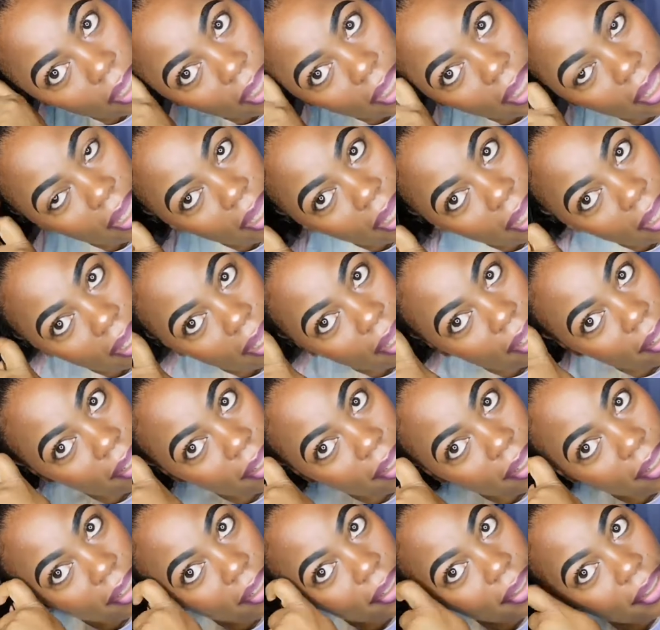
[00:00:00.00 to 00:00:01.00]

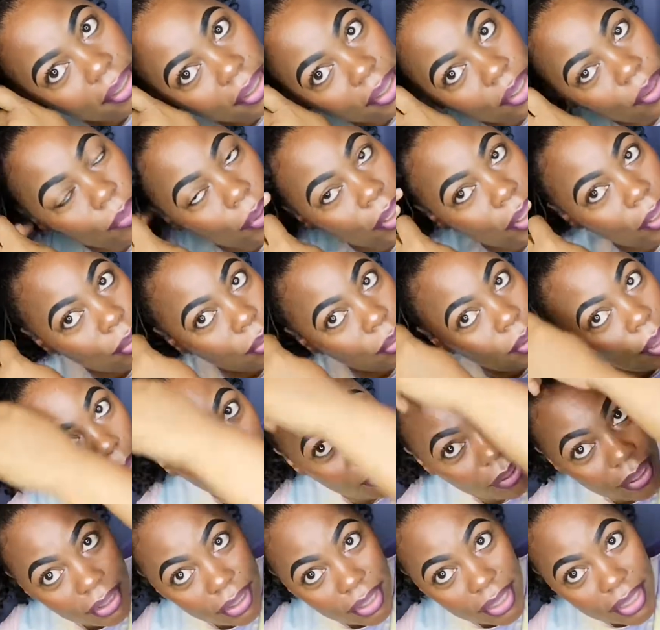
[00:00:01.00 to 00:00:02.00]
And you want to
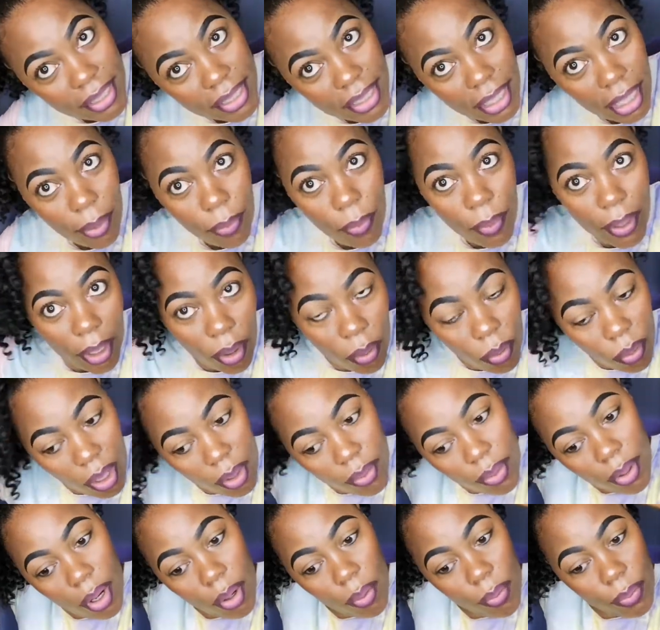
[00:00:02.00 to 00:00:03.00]
wrap it the same way. Go
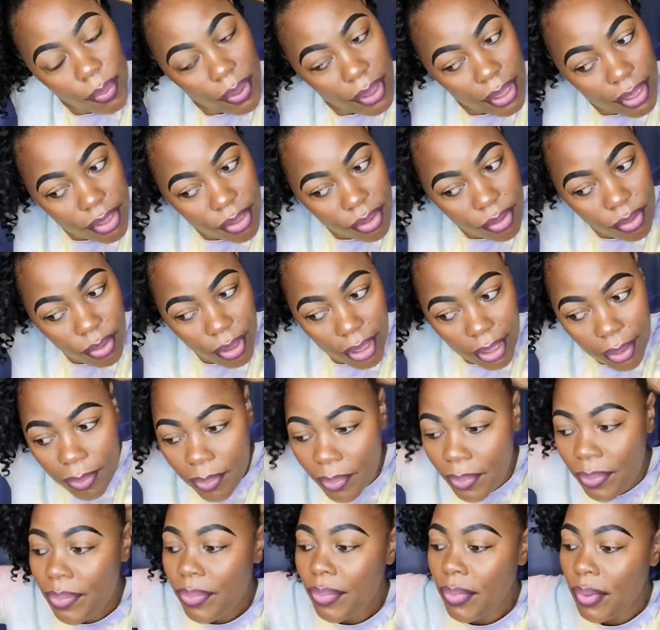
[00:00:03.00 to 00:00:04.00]
around with the string
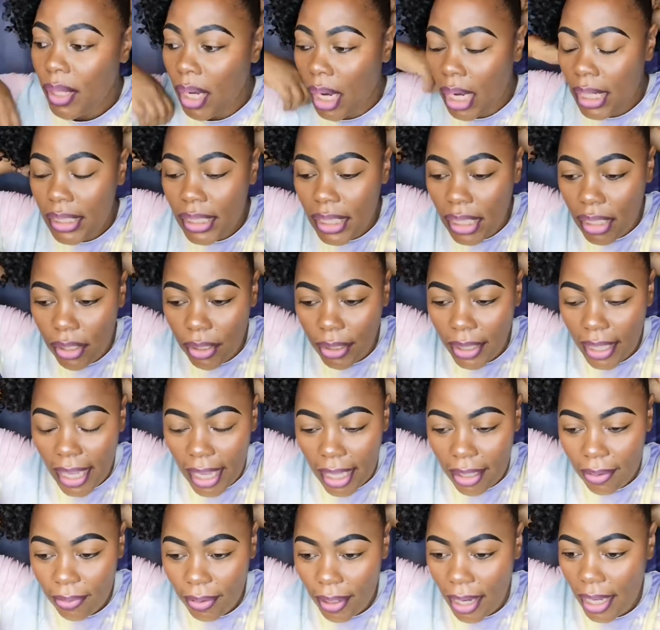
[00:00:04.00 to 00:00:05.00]
until you
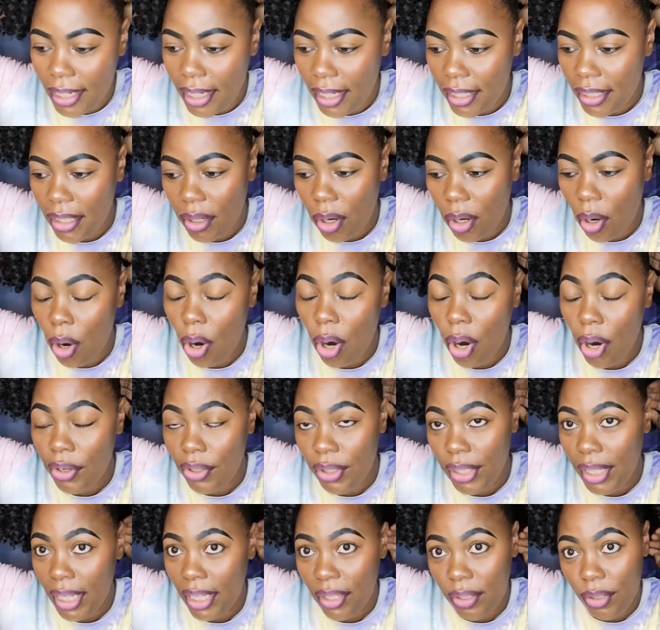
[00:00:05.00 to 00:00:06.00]
can't find it, or
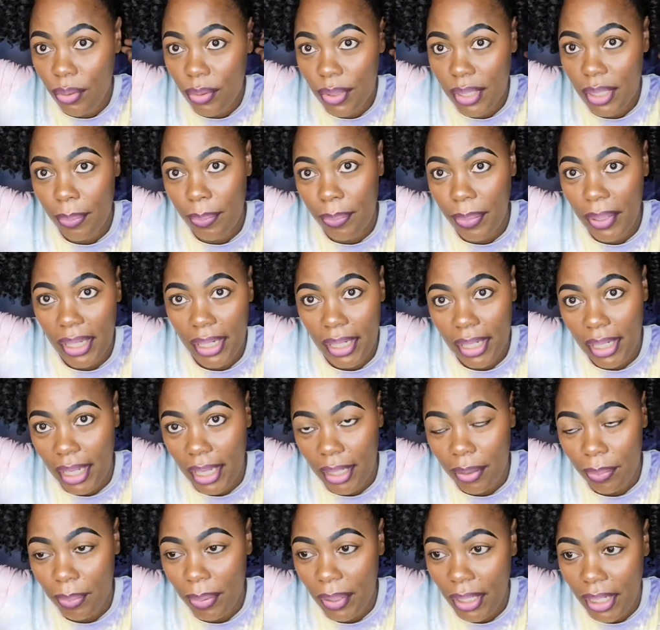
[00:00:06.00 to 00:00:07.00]
you can use a pin
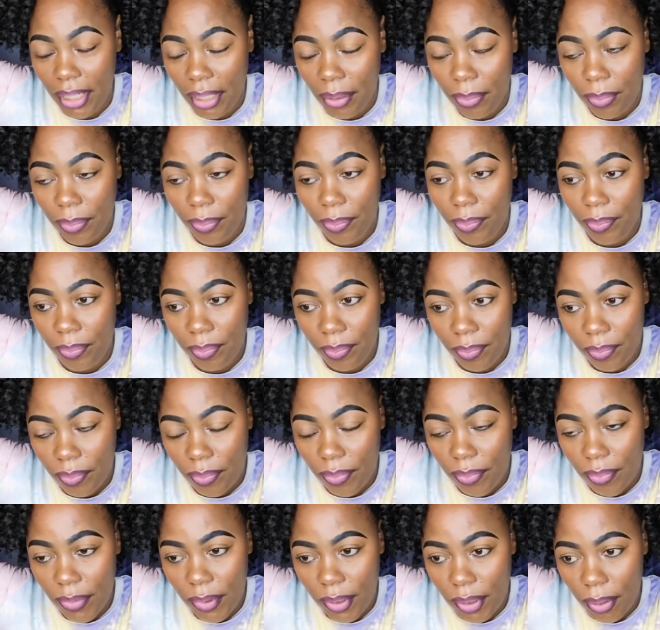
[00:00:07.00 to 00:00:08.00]
and pin it.
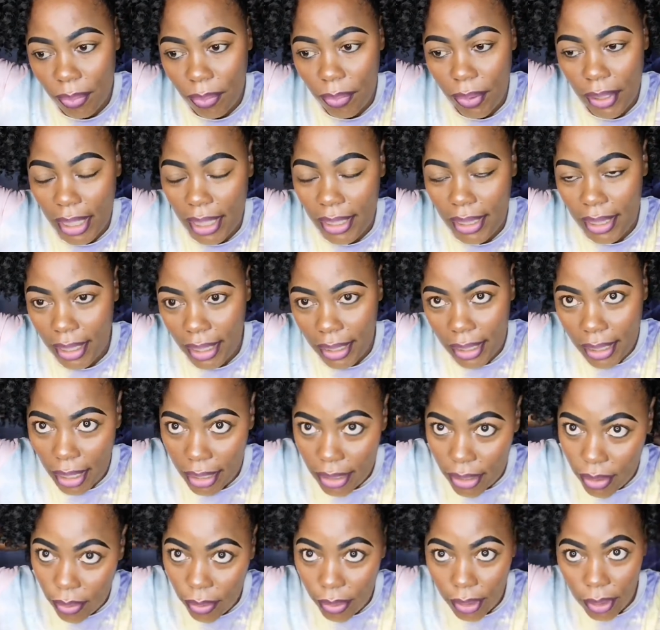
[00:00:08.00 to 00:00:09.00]
But I think
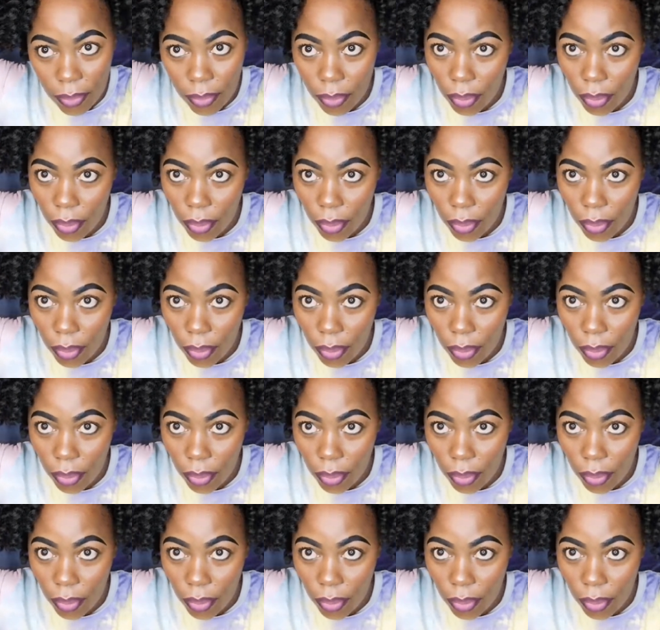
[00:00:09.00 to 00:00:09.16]
that's good.